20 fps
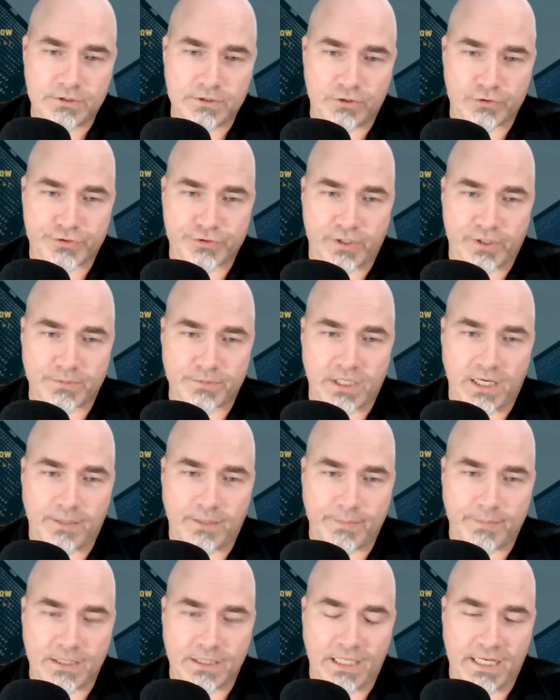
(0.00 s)
till
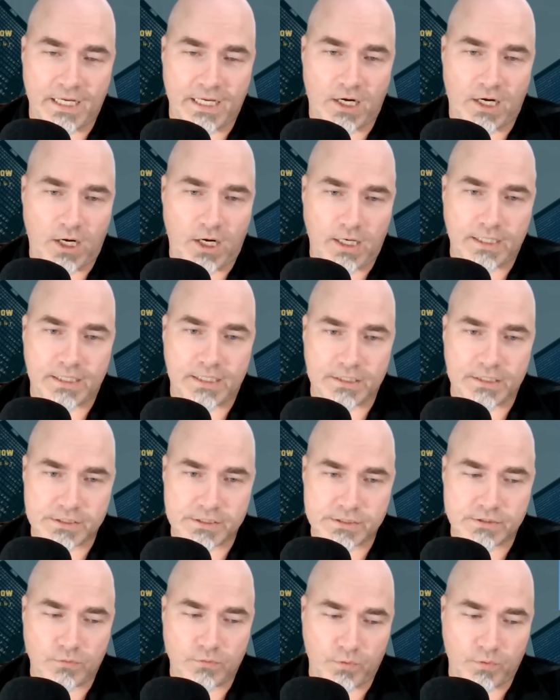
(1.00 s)
sometime in late
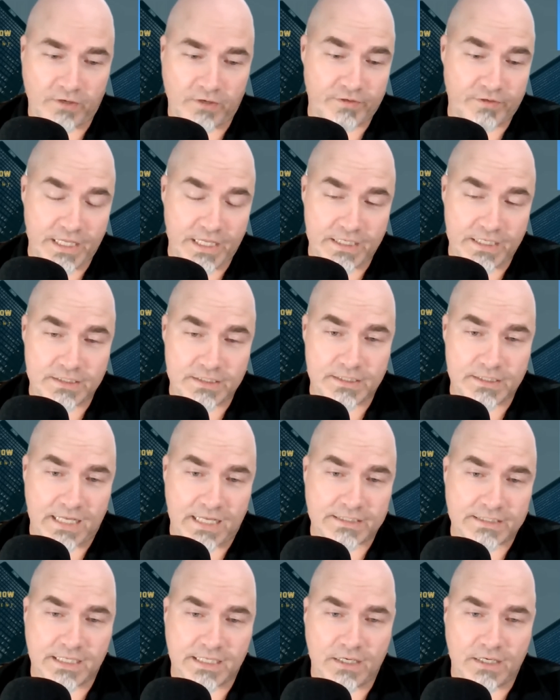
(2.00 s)
August, whatever
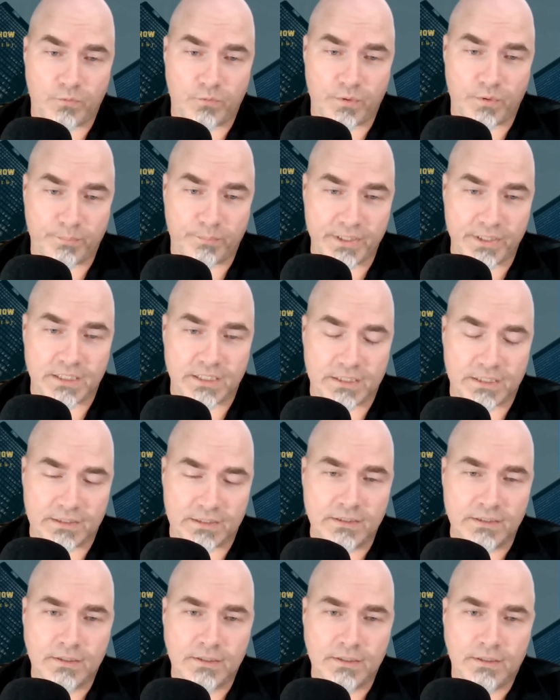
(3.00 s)
that date would
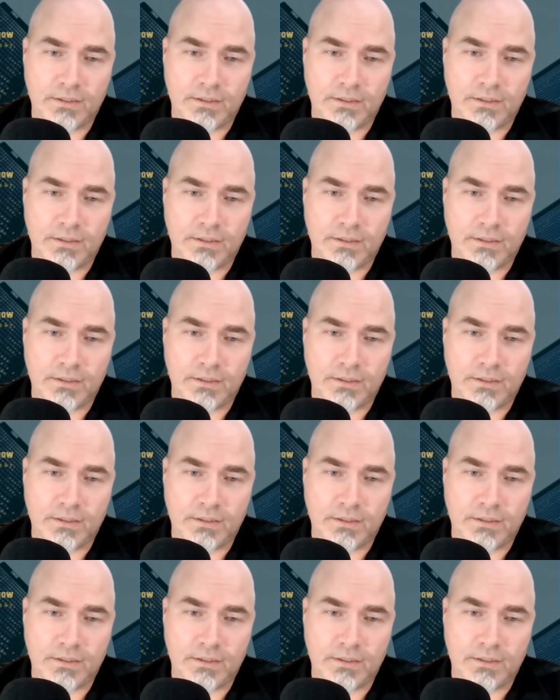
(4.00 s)
be,